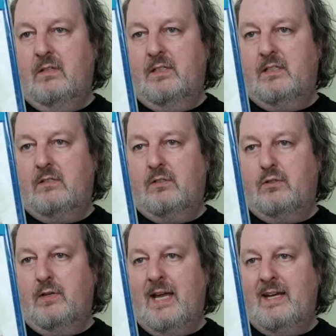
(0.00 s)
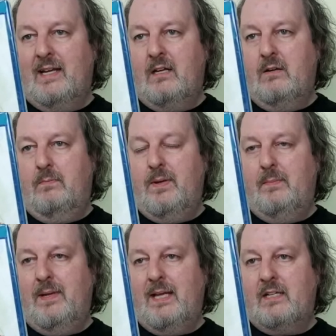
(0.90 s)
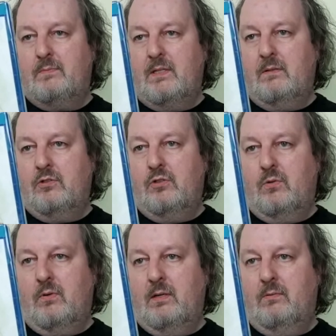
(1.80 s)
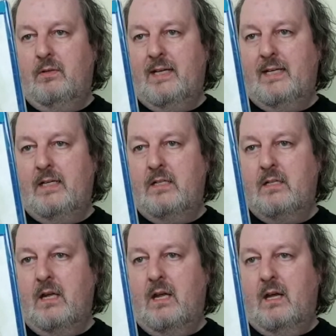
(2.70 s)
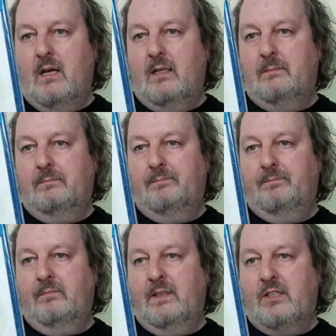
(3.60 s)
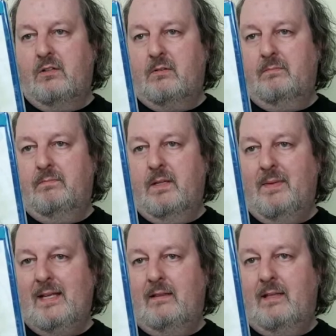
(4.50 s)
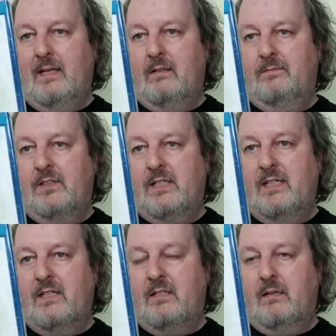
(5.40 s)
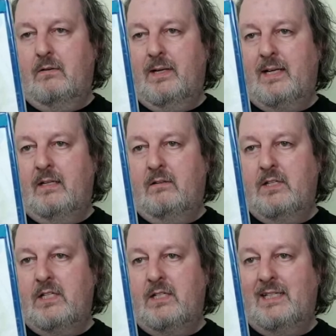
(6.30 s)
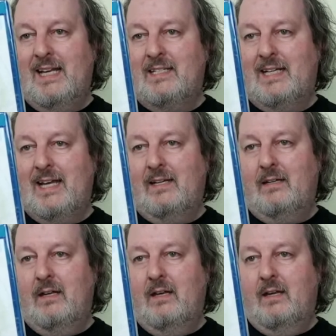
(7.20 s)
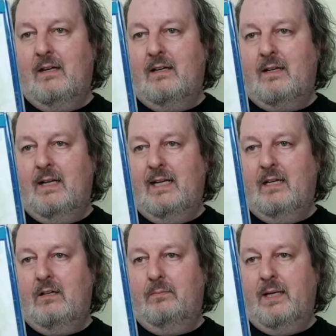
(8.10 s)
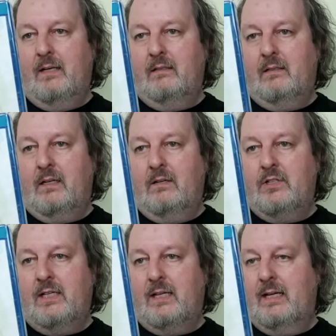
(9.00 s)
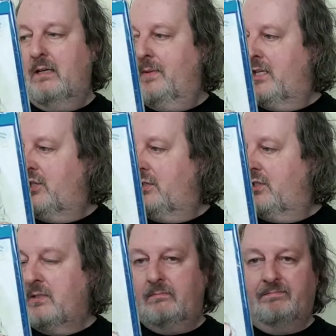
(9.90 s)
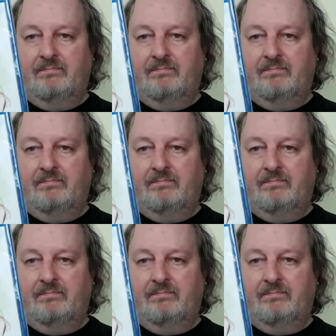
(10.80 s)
It's got Haneko BBS, but I'm not sure quite what that is. It's got but the main thing, obviously, is that I recognise is yet again clean opening and closing animations.